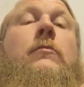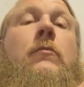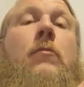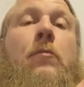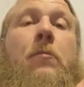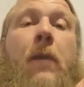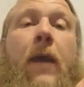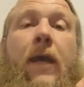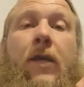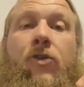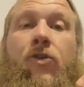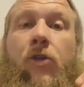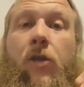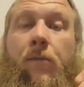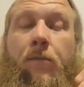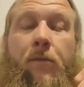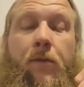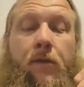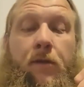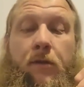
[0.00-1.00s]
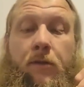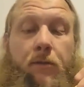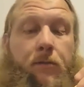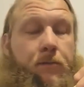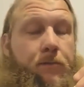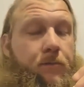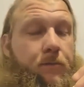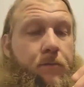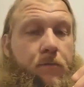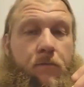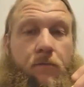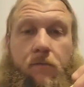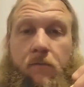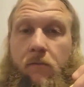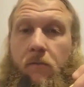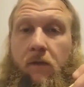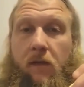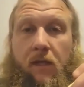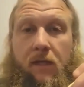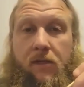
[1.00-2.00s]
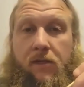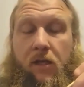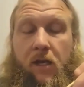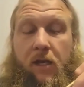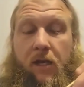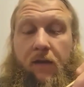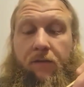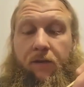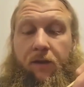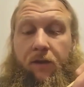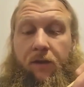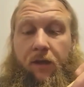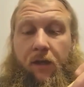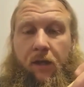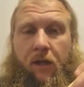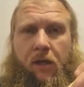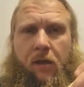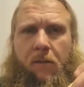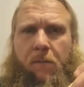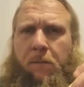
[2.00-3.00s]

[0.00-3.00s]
back drip. It's got everything,